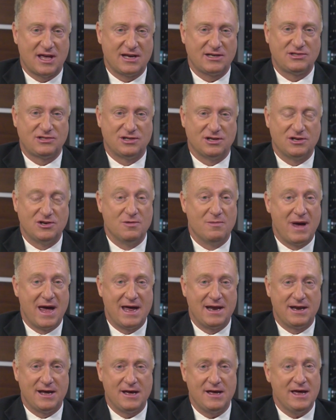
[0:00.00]
Thanks to
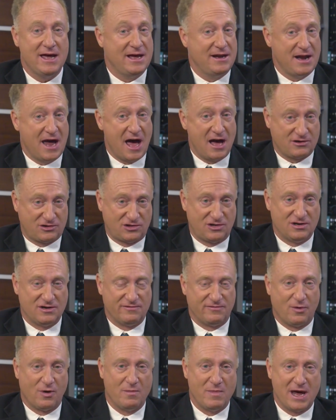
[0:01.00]
Humana and Ochsner
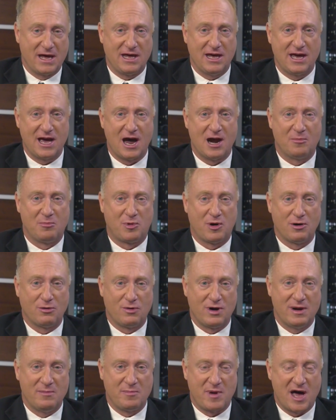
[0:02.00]
for making our
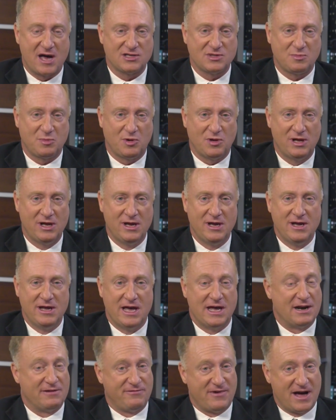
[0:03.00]
program possible.
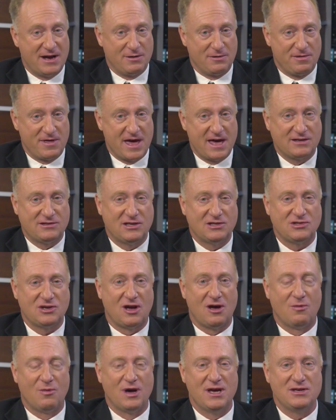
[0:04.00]
And our final thanks, as
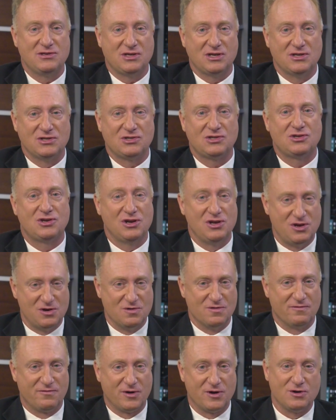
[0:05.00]
always, is to
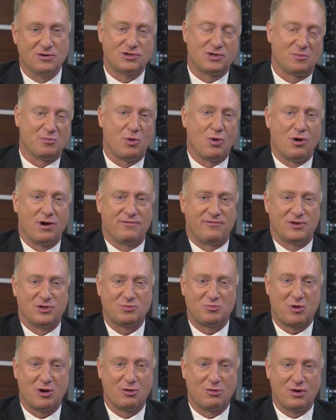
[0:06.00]
you for your support of
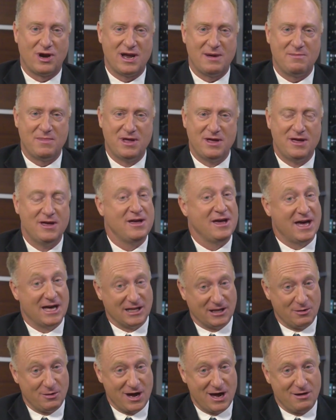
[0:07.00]
this program,
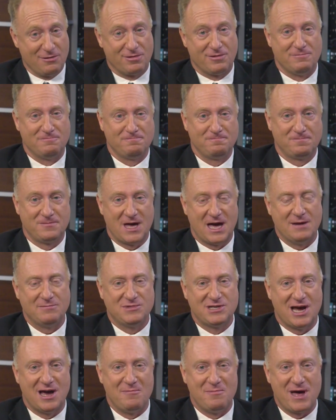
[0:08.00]
Hello Health.
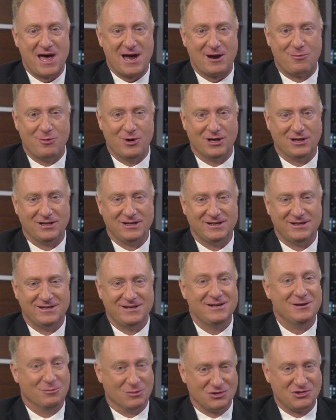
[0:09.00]
I'm Tom Bagwell.
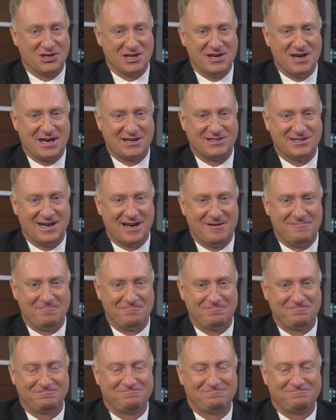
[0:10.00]
We'll see you next time.